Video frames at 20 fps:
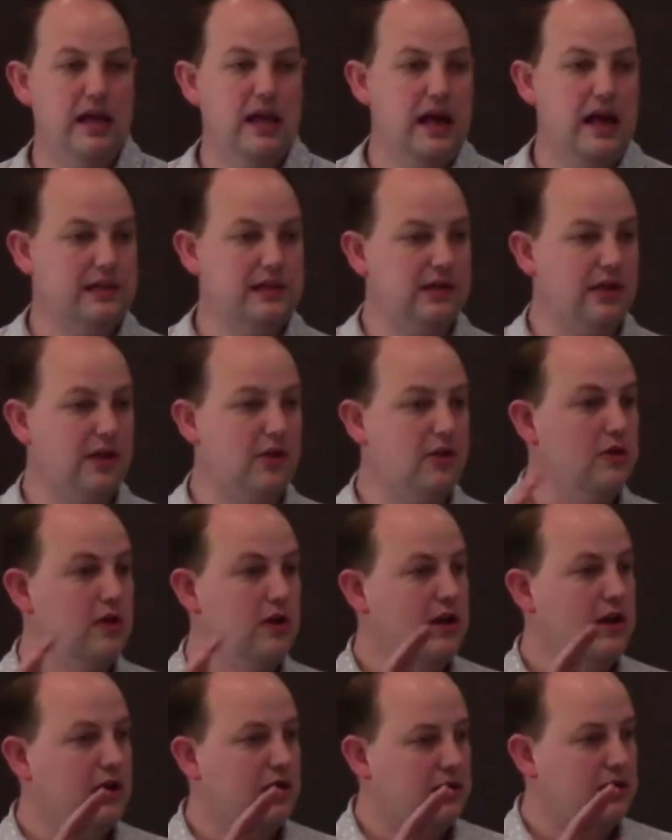And so
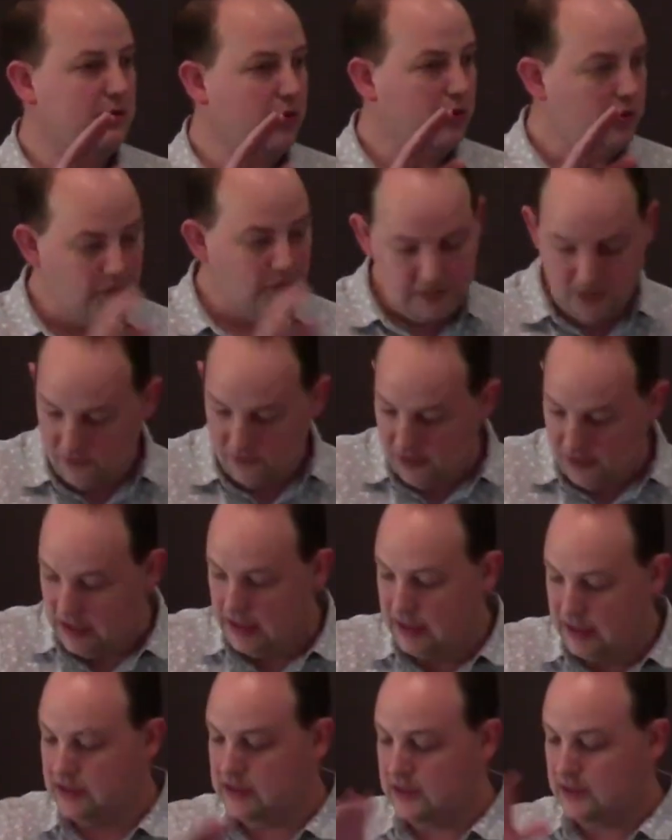the book of
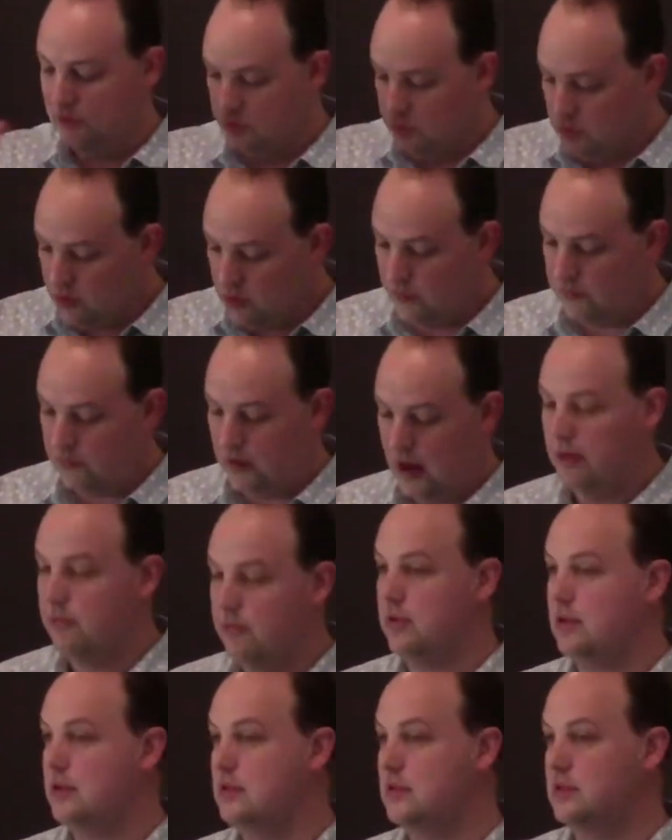Leviticus and the book of
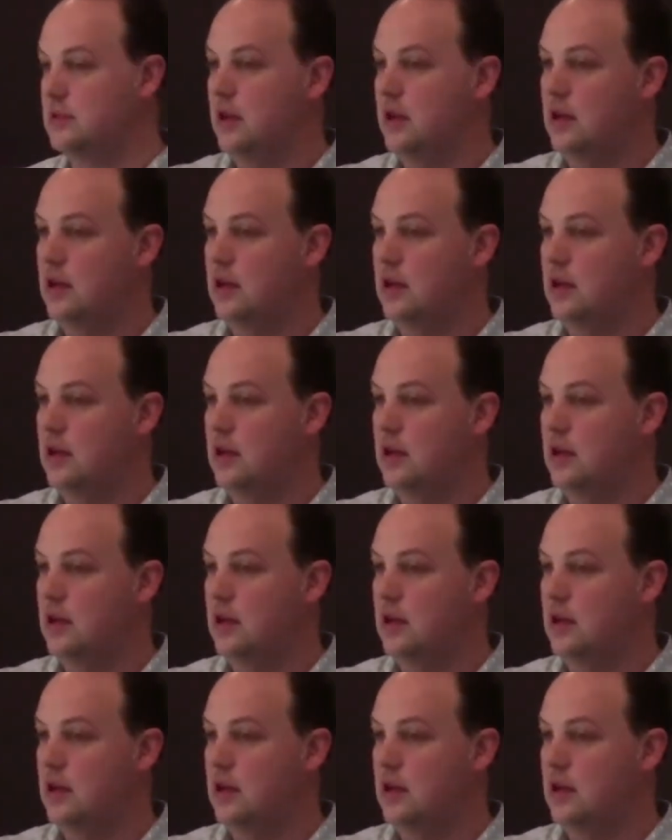Numbers,